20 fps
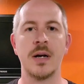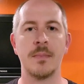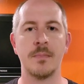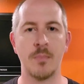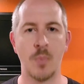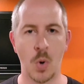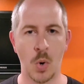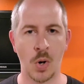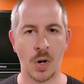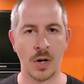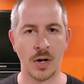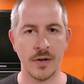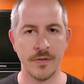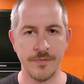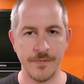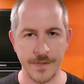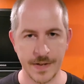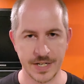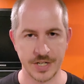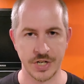more
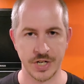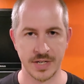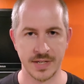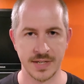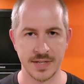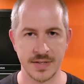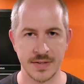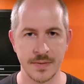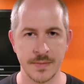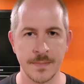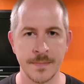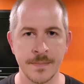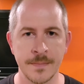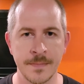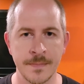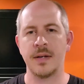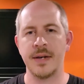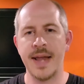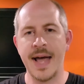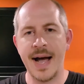efficient.
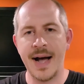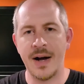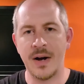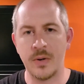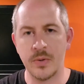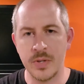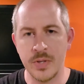Now